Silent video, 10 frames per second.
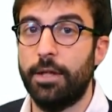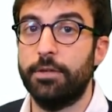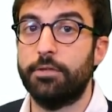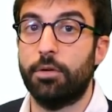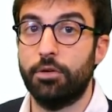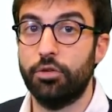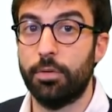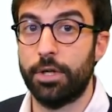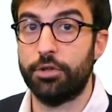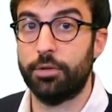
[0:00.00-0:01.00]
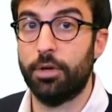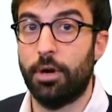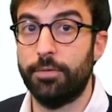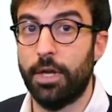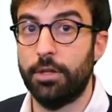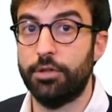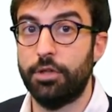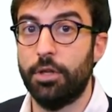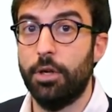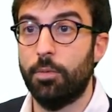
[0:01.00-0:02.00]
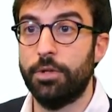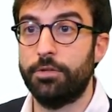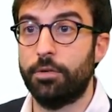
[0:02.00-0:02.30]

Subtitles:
and the storage duration of the energy we